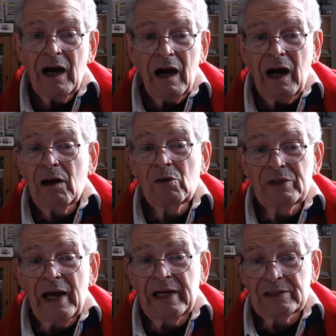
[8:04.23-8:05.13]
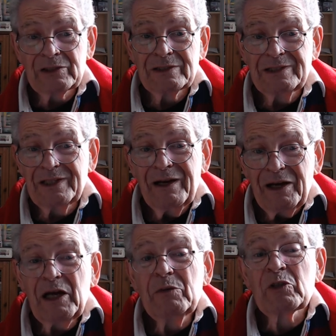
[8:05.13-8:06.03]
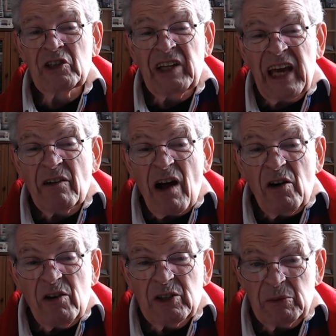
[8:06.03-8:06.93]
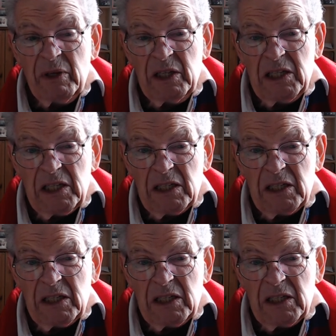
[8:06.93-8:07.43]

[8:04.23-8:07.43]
Oh, yes. He was an hero to me.